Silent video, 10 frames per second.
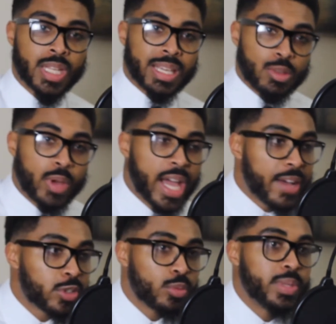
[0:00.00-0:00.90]
You
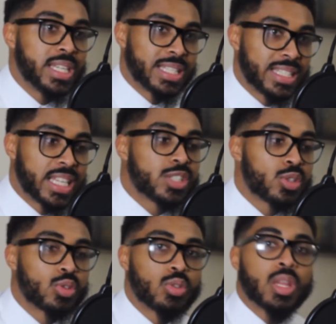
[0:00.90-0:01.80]
have to be
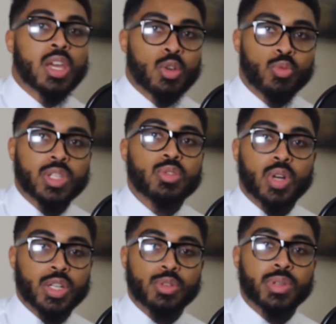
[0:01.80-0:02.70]
intentional when you
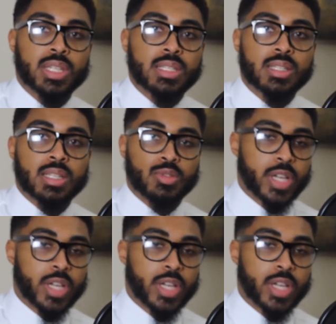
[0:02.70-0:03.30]
are doing these things.